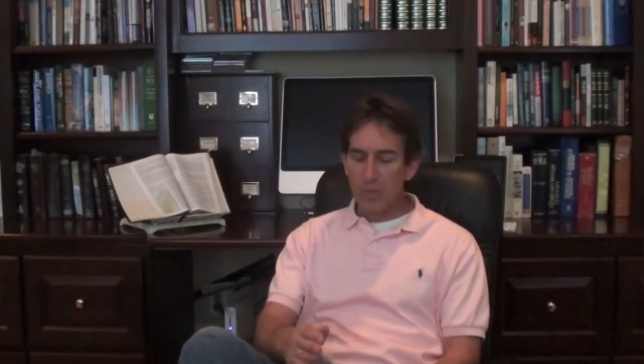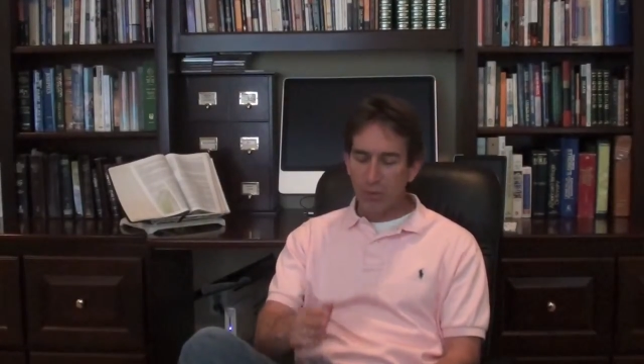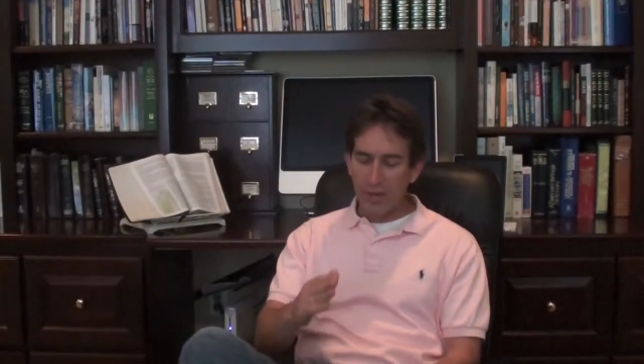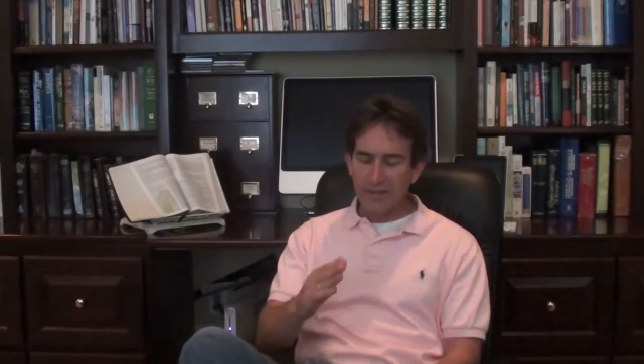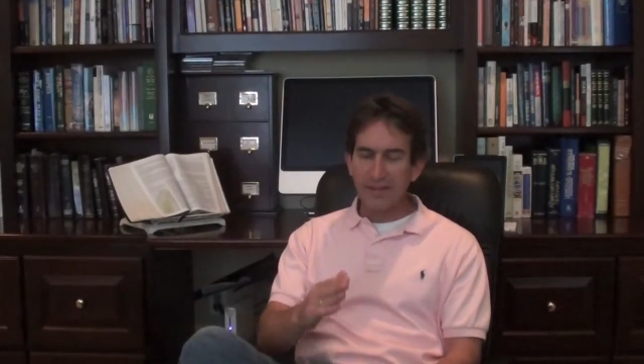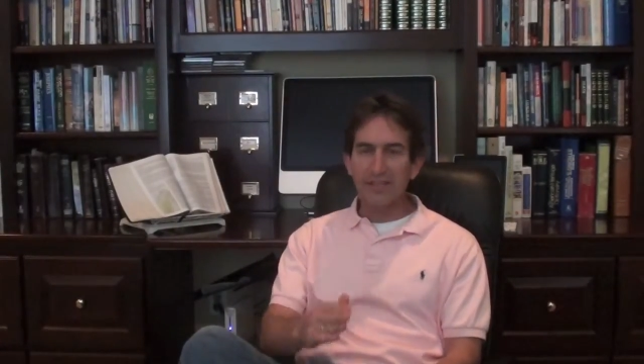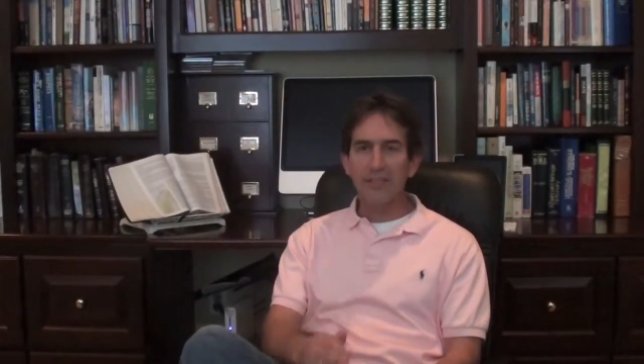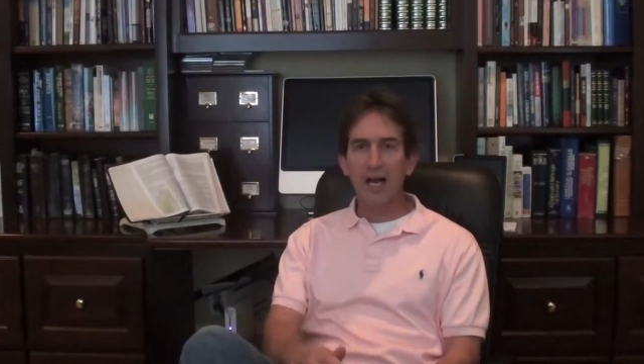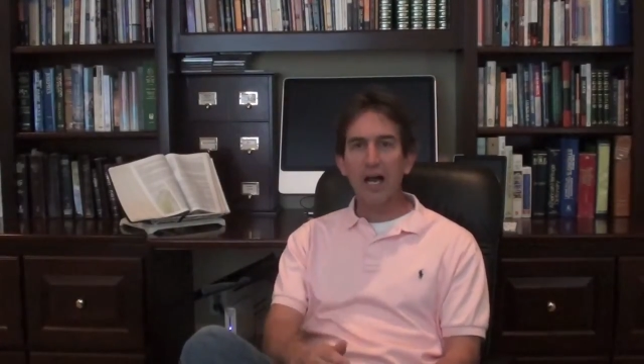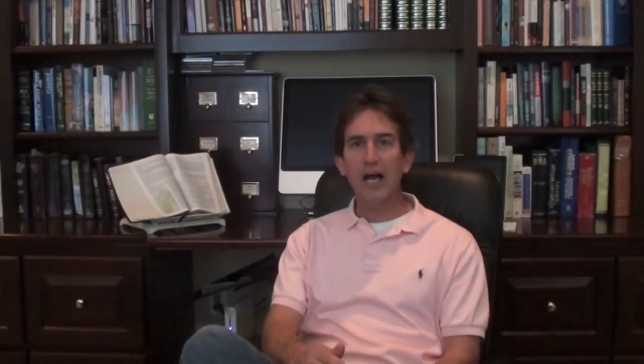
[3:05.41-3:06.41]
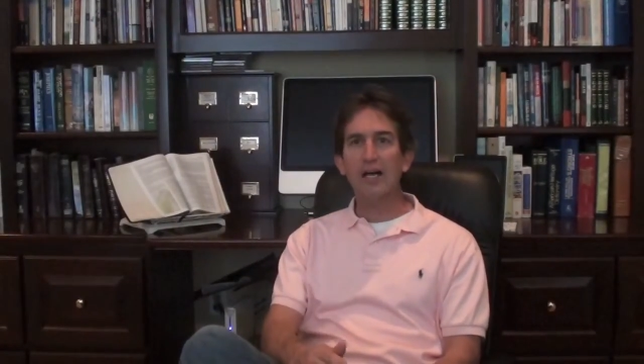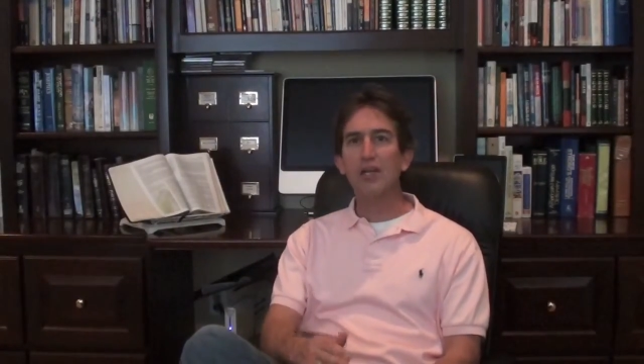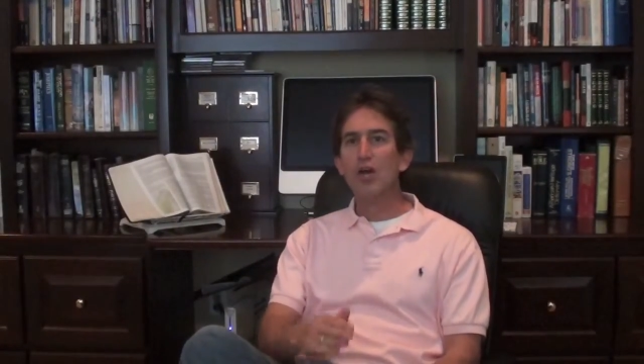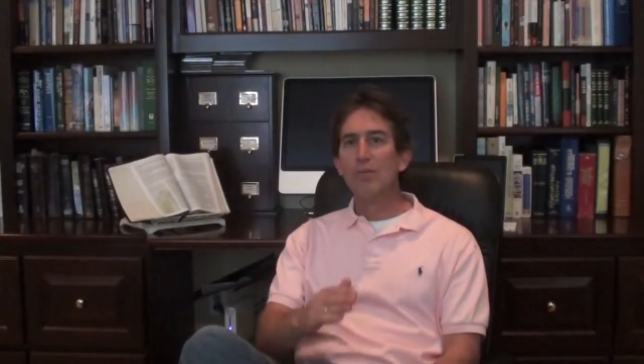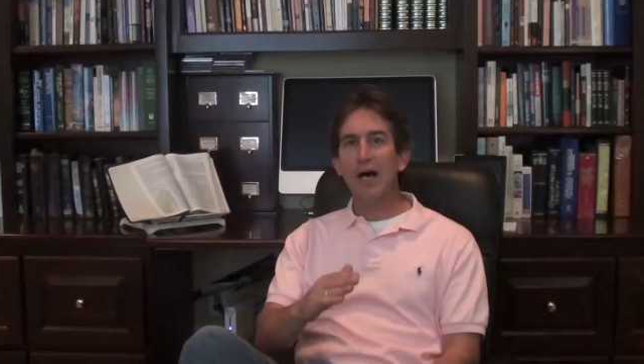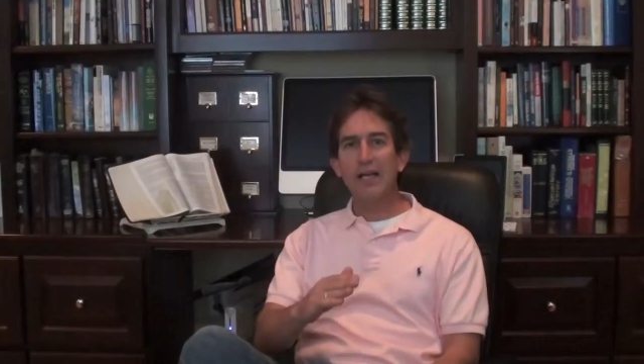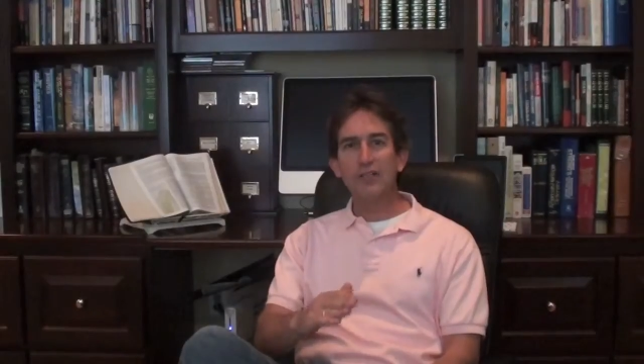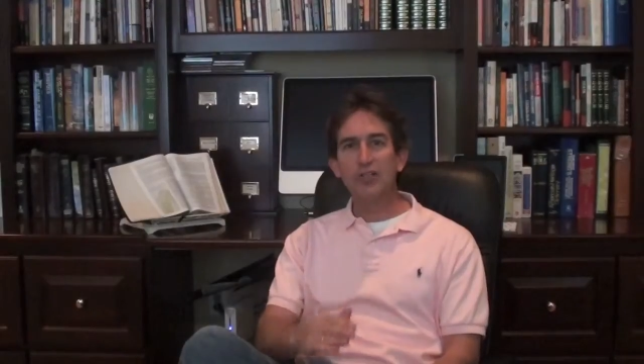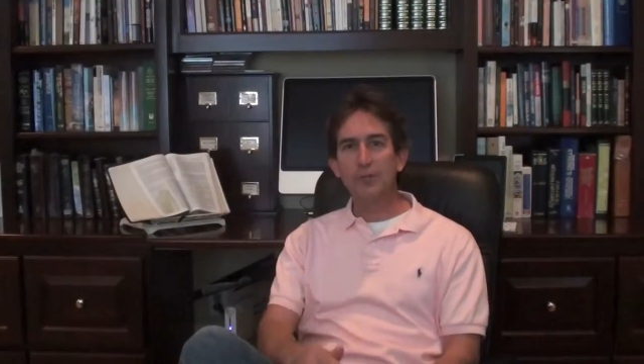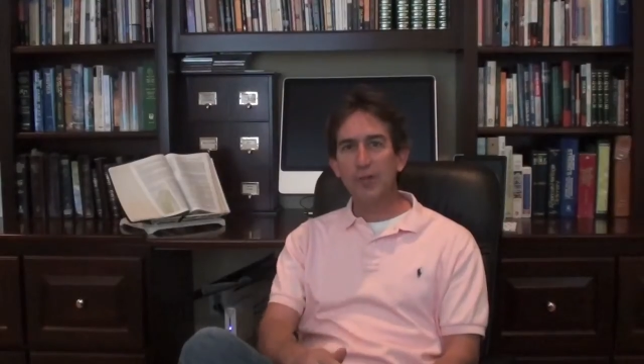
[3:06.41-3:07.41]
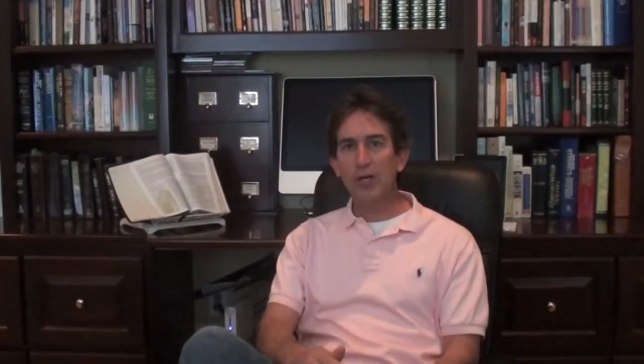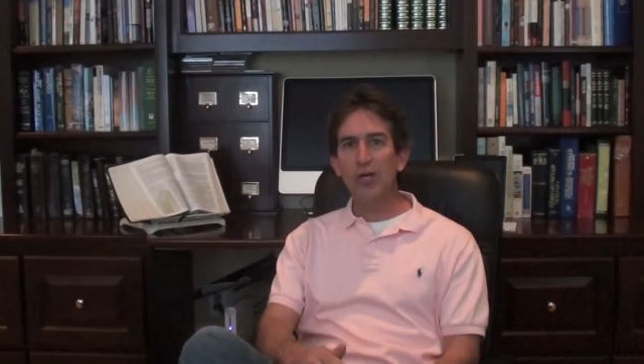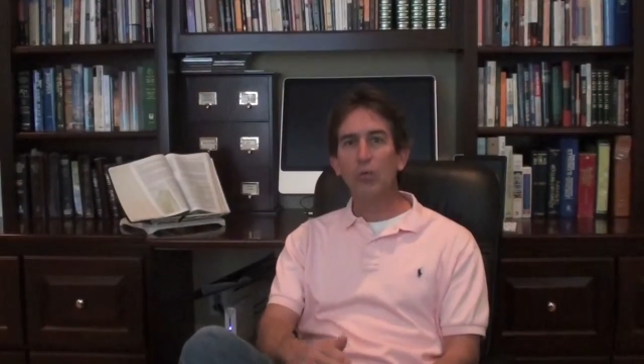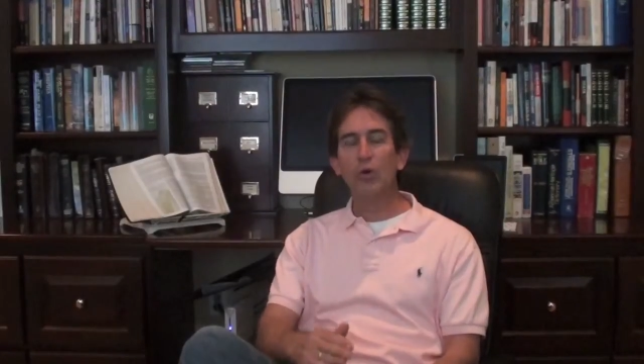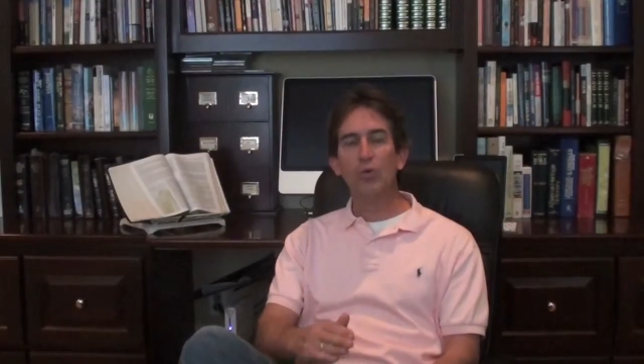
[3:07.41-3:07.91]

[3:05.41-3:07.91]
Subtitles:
pray that God, by His Spirit,